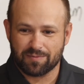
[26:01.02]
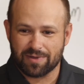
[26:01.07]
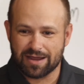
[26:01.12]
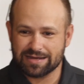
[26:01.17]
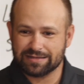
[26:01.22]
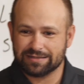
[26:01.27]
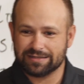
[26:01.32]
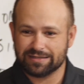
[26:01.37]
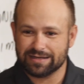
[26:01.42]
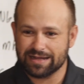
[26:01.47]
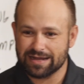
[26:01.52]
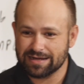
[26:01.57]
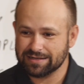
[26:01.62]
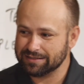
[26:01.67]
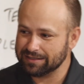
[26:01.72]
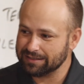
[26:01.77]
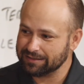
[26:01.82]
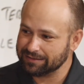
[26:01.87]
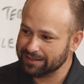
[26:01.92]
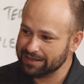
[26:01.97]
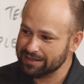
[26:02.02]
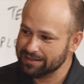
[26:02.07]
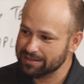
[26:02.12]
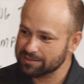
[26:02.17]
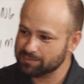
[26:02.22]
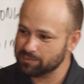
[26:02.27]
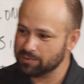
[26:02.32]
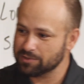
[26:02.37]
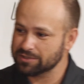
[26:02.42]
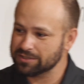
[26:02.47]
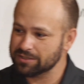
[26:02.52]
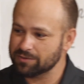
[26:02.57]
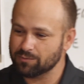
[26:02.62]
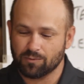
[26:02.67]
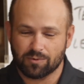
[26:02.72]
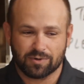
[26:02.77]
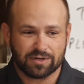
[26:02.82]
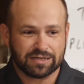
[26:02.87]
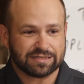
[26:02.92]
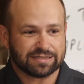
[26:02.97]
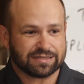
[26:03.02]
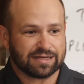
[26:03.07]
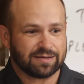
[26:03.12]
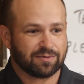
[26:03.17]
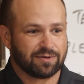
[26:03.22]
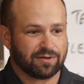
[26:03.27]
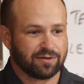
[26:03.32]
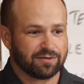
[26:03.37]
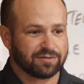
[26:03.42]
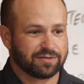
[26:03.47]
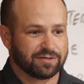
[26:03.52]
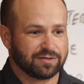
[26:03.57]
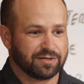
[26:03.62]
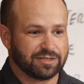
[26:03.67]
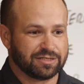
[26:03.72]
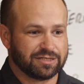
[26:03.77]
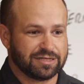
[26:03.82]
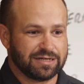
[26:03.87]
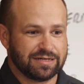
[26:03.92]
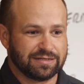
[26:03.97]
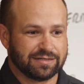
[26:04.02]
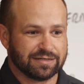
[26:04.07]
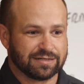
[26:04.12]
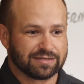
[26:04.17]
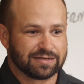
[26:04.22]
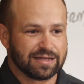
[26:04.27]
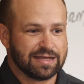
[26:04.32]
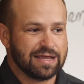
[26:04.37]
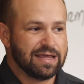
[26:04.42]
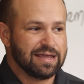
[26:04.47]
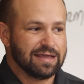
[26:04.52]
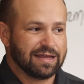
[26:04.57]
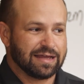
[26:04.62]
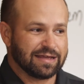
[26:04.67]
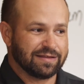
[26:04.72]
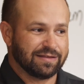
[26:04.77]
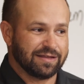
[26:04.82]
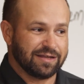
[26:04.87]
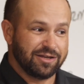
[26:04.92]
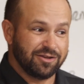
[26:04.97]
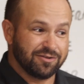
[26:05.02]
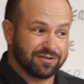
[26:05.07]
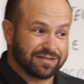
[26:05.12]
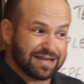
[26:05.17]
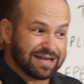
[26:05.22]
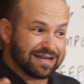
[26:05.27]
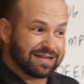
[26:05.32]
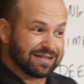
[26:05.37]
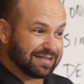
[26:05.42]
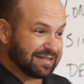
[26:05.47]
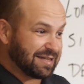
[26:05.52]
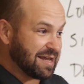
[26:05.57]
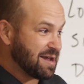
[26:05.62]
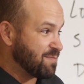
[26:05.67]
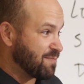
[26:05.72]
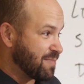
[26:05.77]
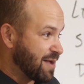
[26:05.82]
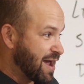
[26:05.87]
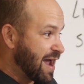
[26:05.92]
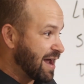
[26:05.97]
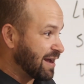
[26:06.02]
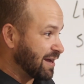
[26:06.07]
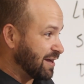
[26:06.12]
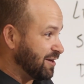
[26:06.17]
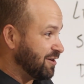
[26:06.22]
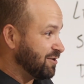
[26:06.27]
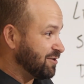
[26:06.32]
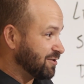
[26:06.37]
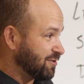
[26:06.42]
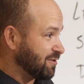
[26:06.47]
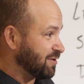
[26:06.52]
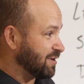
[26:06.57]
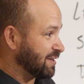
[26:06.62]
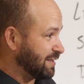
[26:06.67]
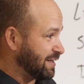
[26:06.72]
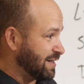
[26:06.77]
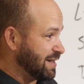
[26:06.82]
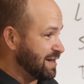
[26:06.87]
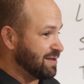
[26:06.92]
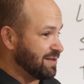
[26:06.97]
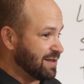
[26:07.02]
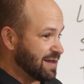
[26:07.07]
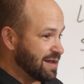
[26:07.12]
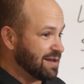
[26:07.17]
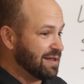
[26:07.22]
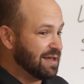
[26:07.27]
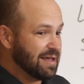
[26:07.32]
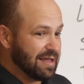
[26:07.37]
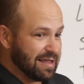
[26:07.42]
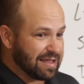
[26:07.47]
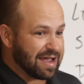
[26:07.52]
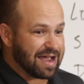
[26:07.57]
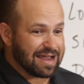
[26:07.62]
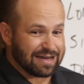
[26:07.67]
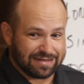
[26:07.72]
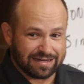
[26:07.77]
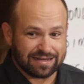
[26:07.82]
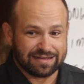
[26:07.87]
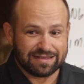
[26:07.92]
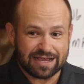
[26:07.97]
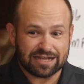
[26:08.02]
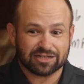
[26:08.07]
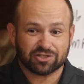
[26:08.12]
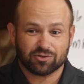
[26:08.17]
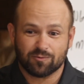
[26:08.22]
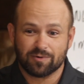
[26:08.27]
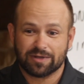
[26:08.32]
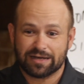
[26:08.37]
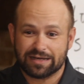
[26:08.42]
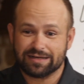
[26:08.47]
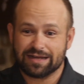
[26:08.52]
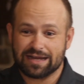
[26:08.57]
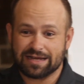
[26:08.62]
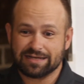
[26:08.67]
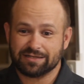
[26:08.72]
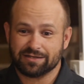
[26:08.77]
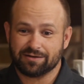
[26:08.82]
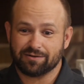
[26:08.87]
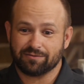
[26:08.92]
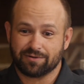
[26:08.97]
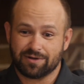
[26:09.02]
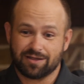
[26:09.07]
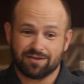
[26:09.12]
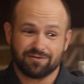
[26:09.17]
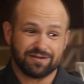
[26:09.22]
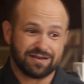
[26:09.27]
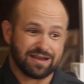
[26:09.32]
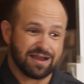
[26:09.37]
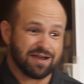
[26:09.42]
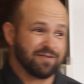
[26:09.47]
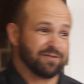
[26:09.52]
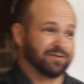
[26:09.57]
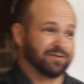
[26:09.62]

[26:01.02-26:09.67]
bite today? Did I lead this person one step closer to Jesus? And then you take a step back and you start seeing that I did that 20 days in a row and now